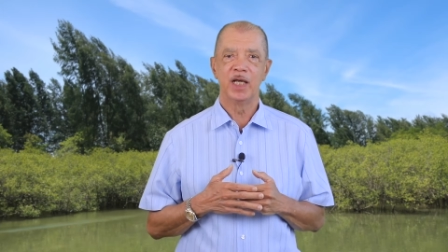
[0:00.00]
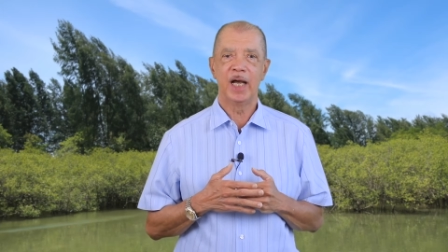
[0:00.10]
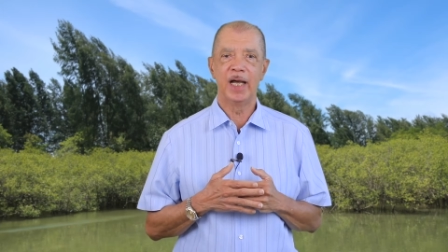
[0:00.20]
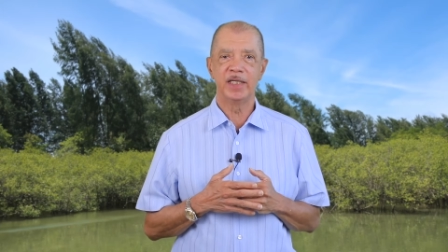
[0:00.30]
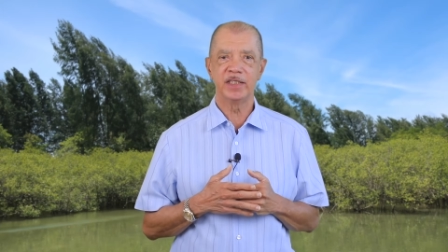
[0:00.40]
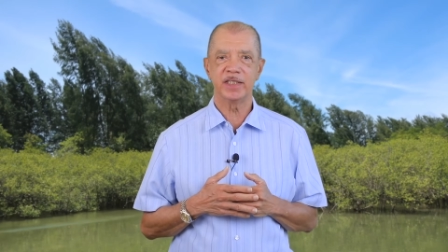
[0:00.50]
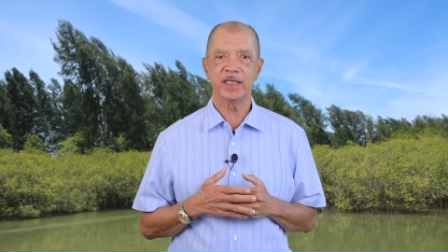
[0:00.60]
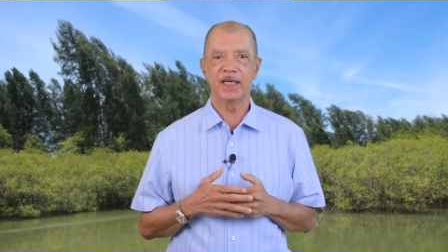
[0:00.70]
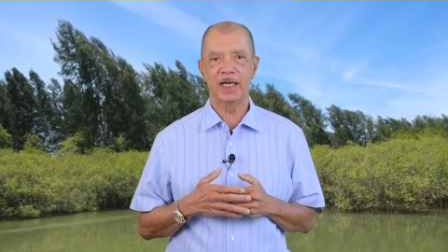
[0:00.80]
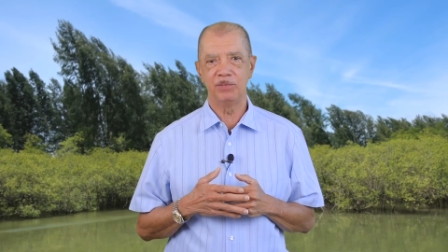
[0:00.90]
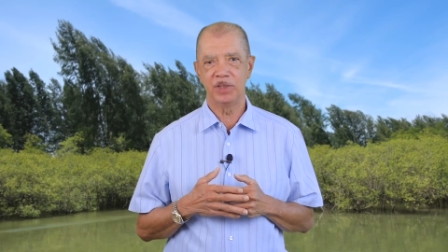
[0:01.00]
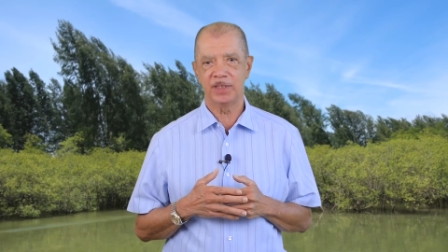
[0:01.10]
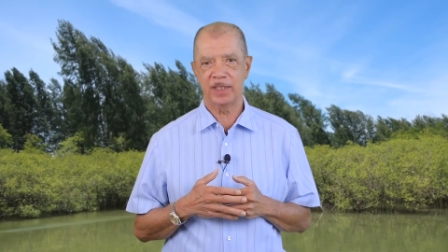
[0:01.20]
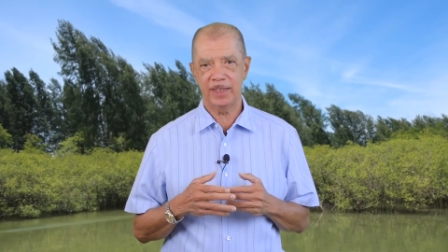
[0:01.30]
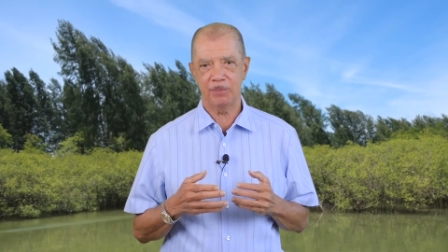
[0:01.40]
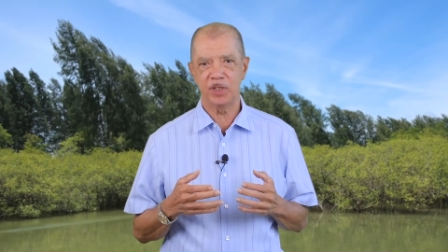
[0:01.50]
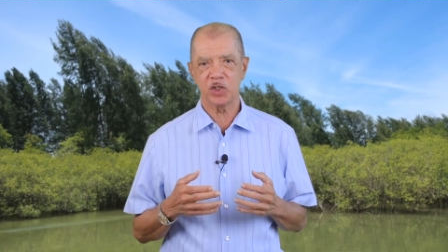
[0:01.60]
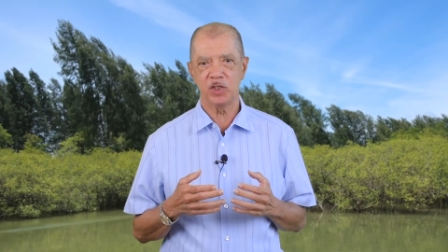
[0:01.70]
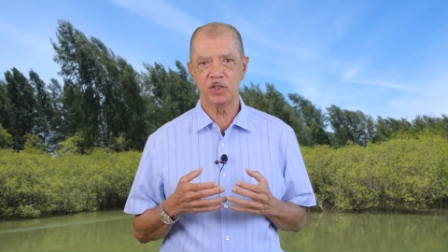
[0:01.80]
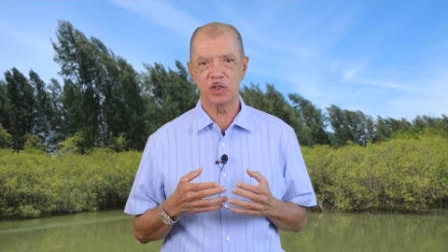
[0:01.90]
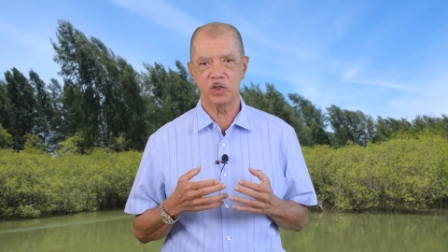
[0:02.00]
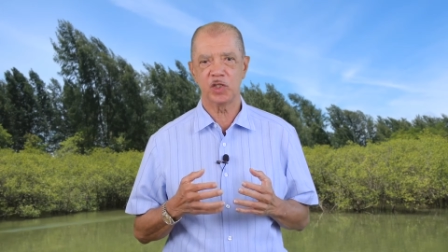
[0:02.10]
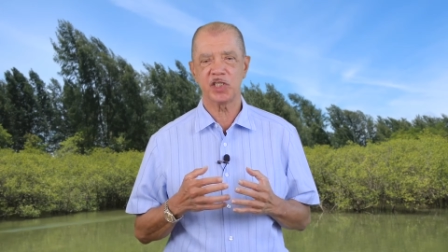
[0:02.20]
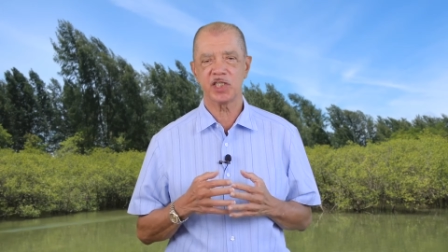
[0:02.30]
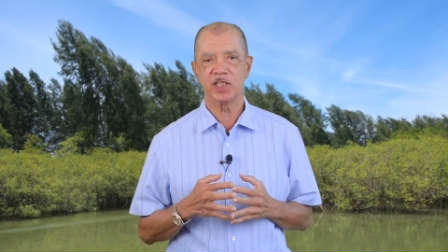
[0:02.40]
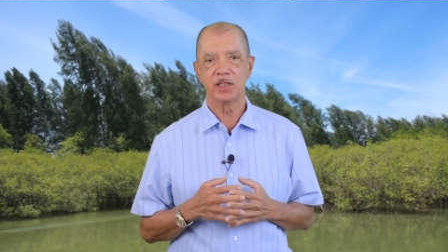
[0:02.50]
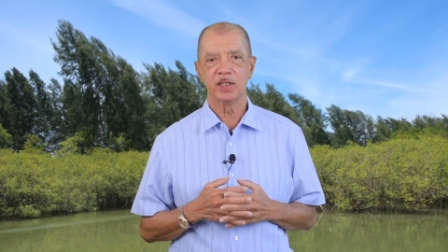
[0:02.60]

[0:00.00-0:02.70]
and Climate Adaptation Trust.